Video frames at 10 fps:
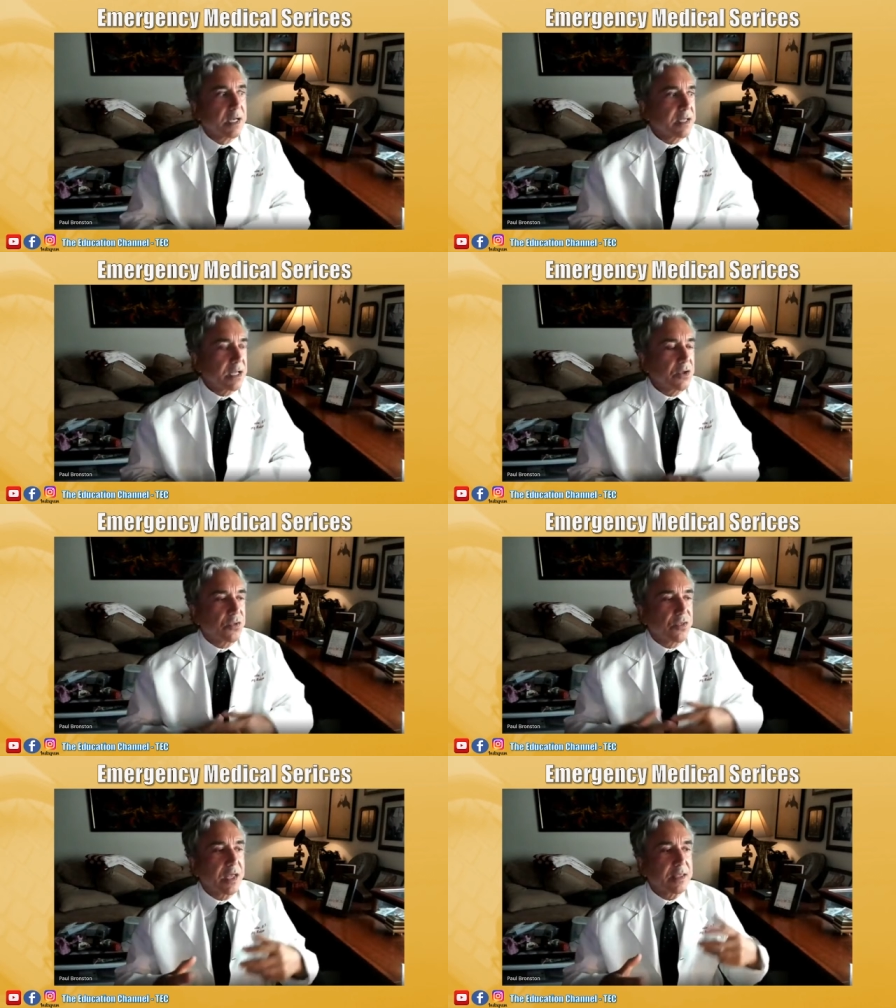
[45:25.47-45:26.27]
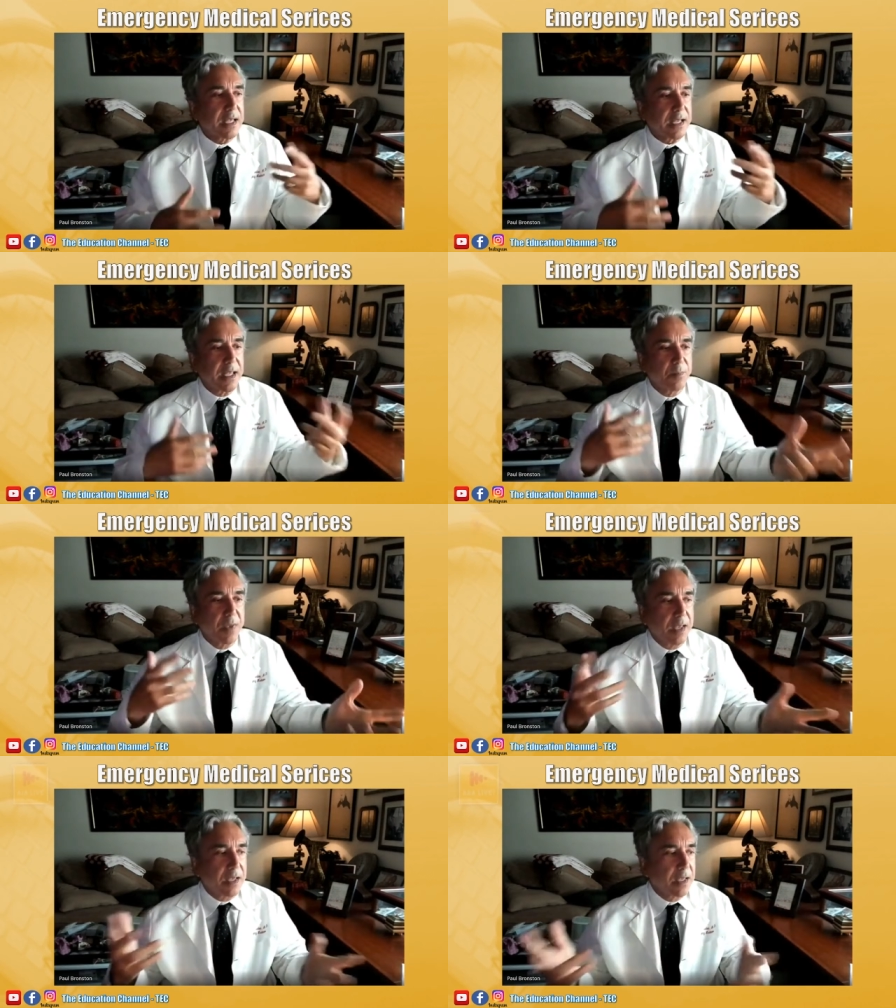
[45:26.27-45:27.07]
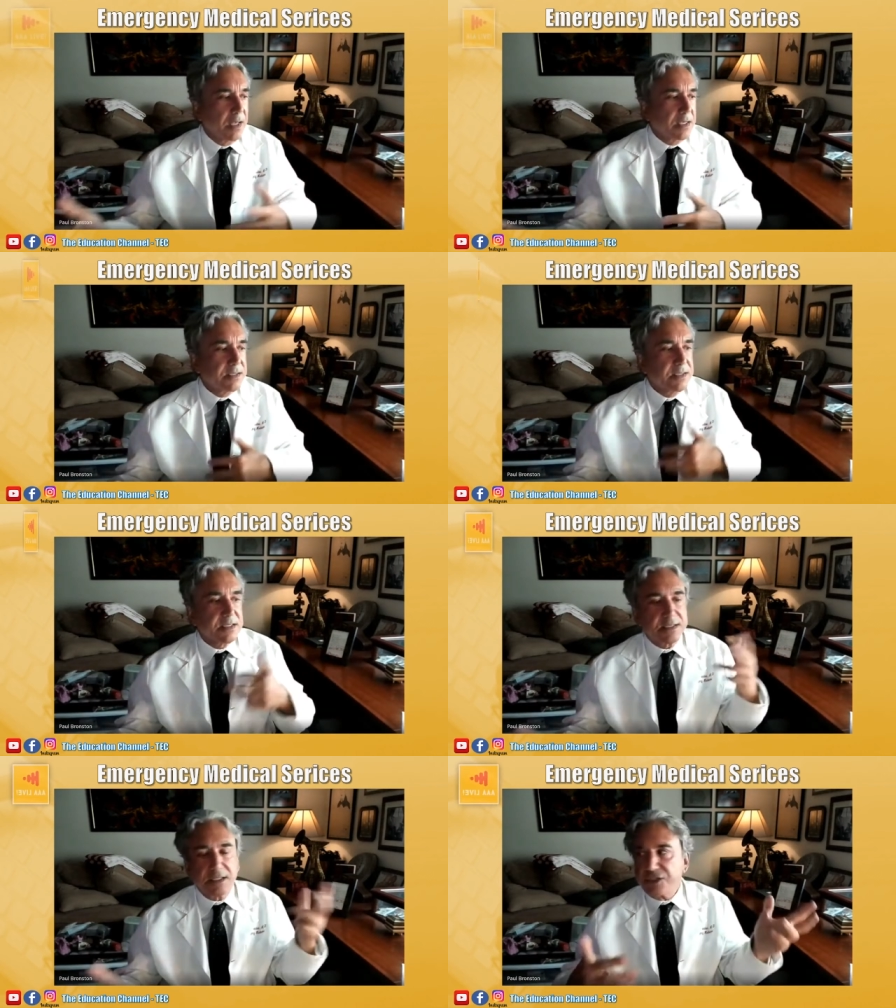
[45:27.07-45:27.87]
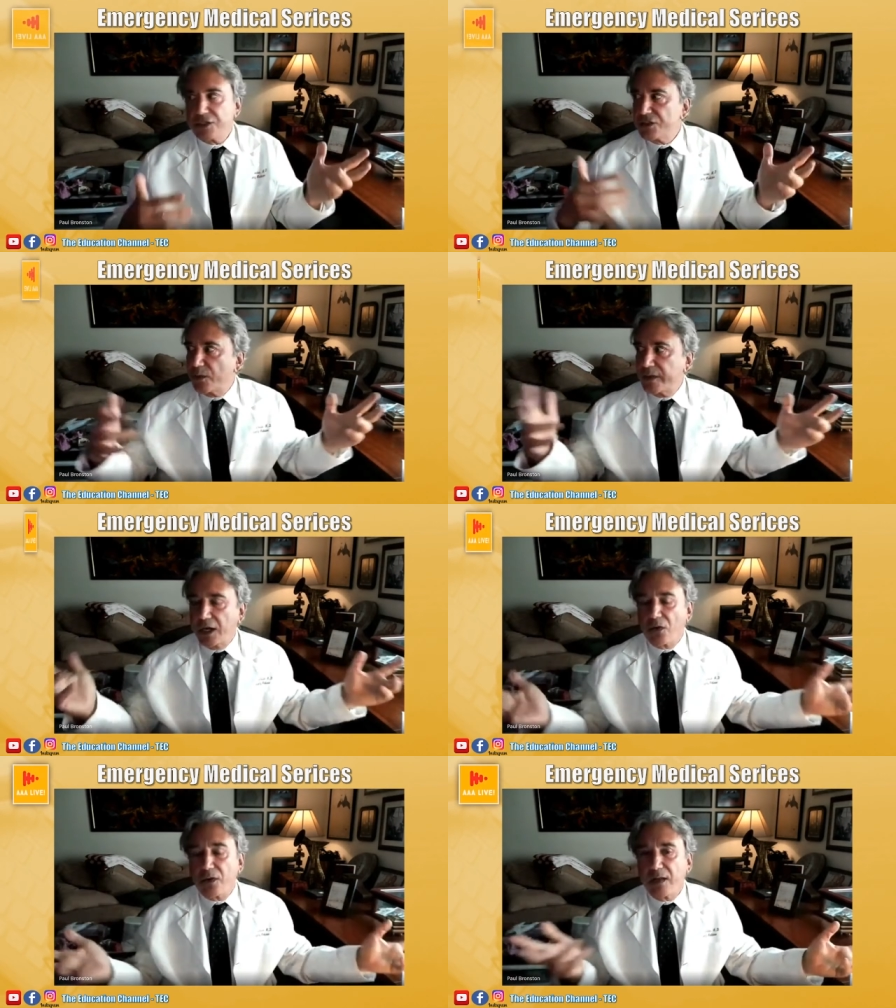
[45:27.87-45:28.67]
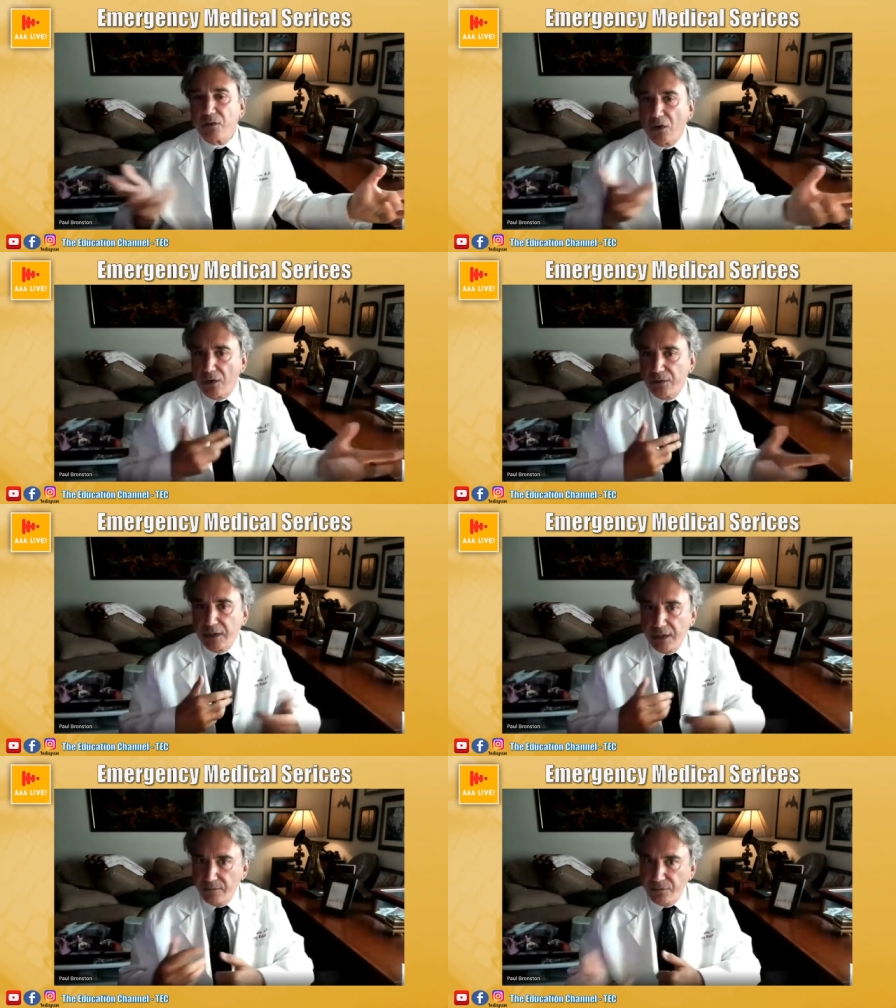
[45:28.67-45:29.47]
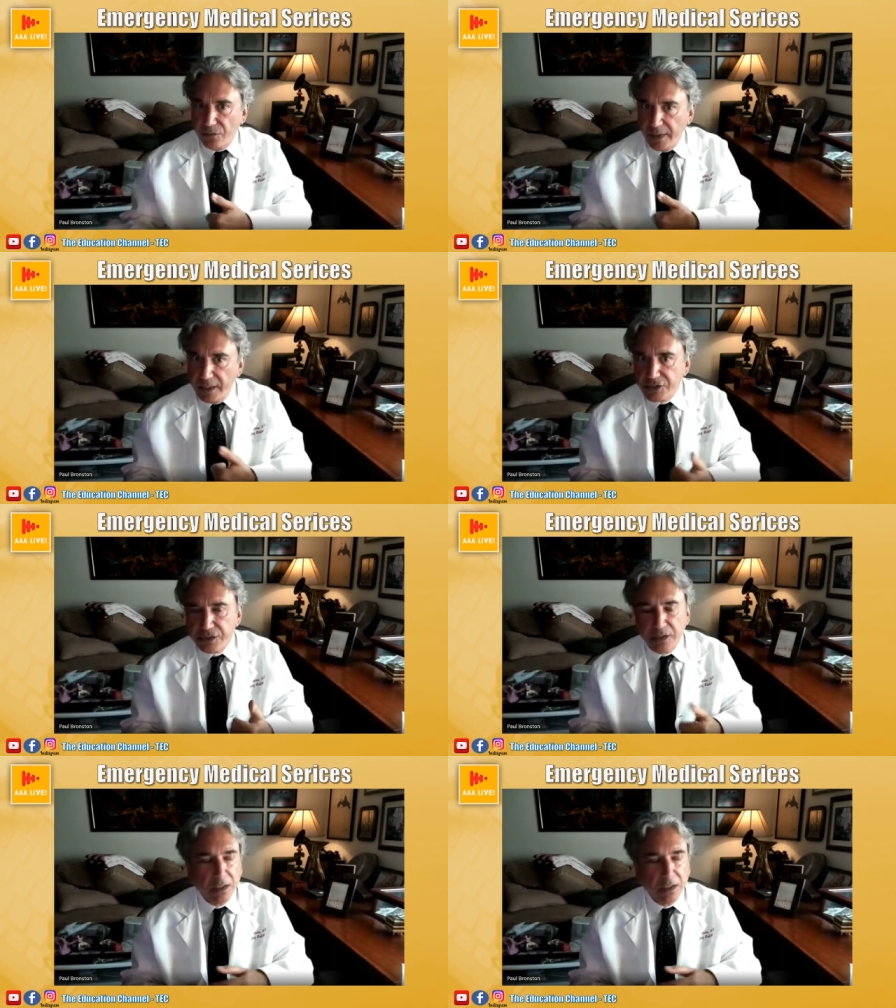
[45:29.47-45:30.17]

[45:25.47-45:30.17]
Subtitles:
that you think that can make decisions when they don't have all the information.